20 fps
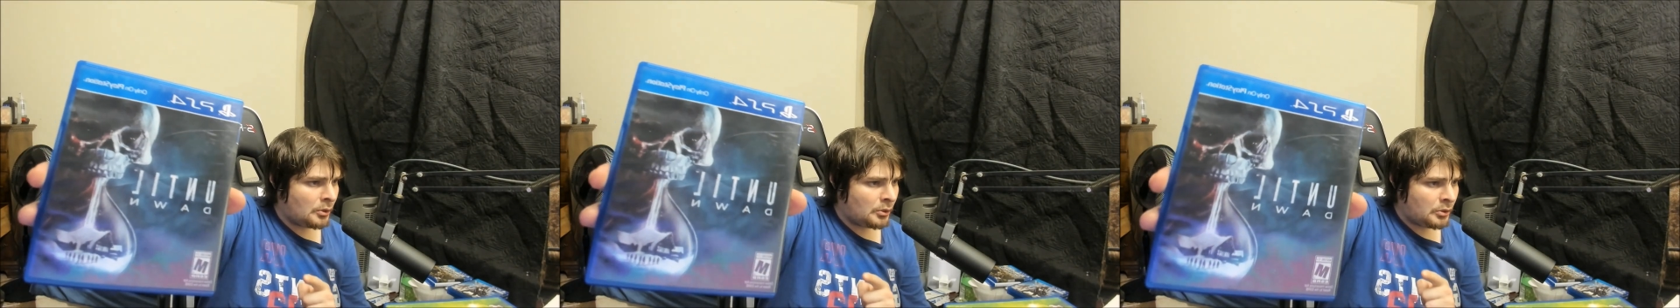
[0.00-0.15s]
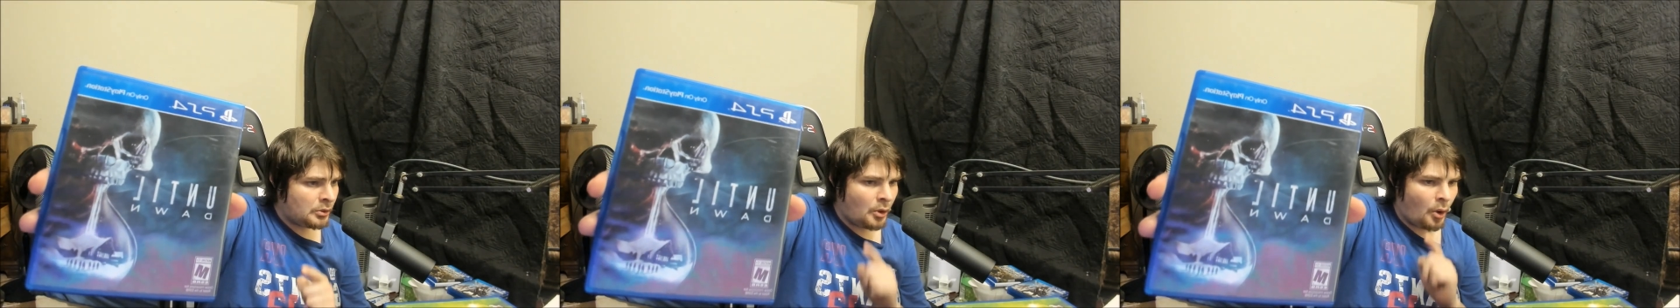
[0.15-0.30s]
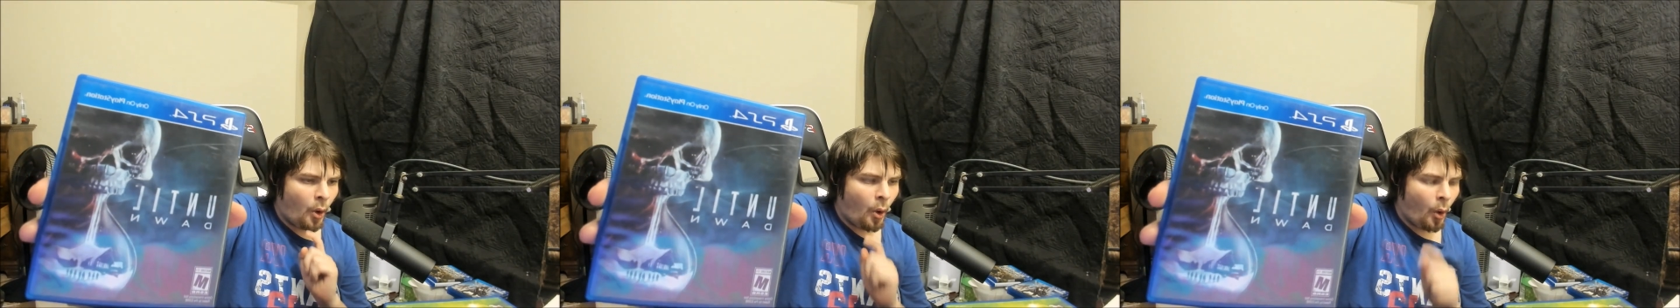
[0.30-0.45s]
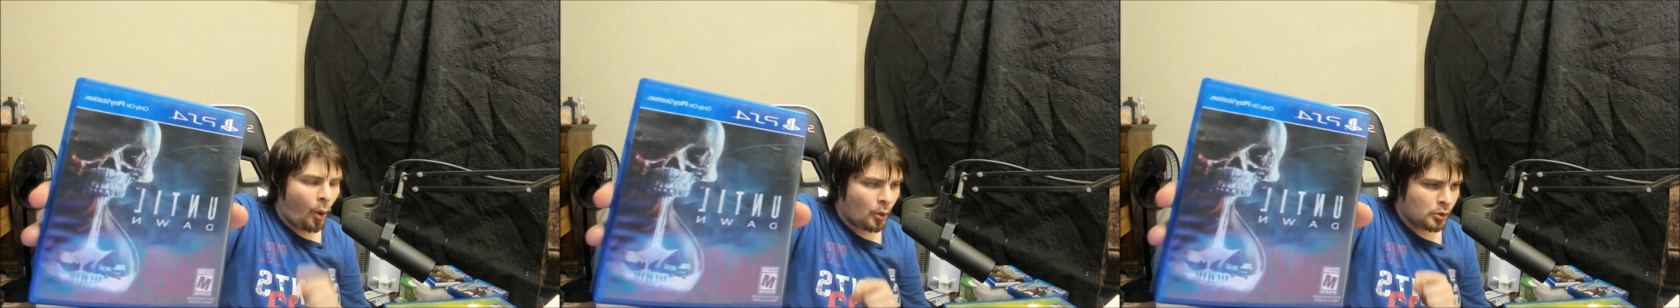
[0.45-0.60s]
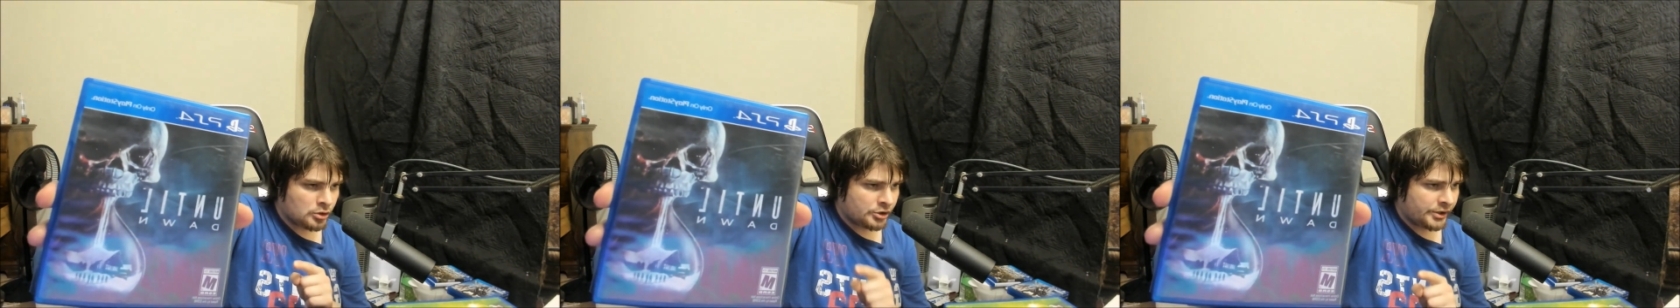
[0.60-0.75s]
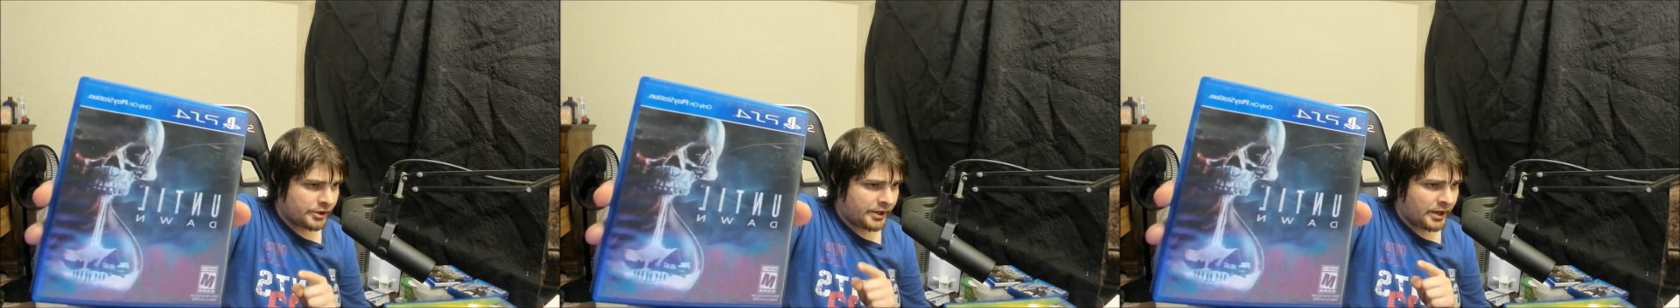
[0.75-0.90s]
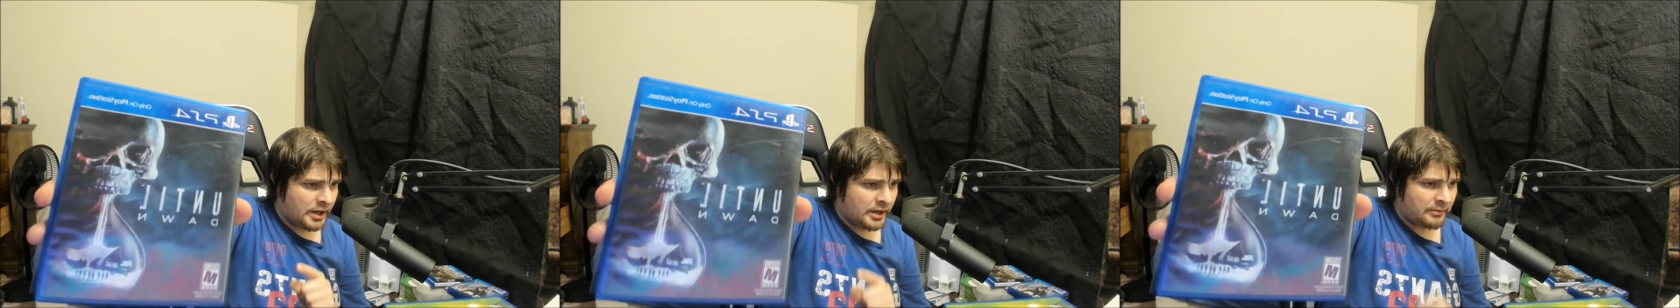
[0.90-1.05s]
horror
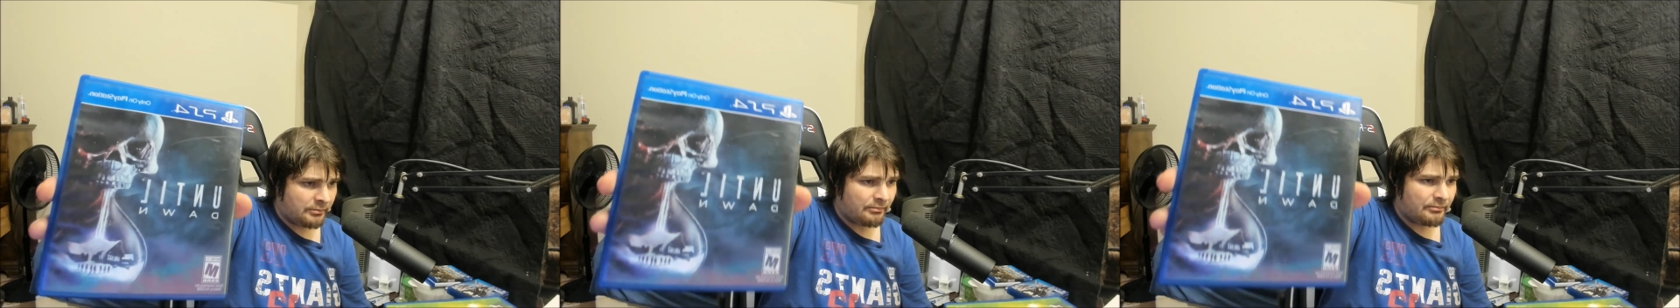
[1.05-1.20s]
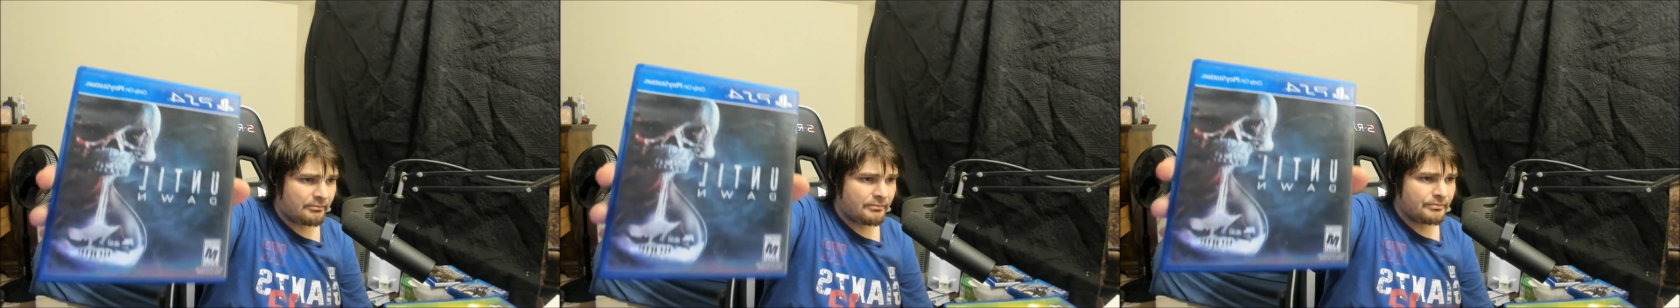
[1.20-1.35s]
game.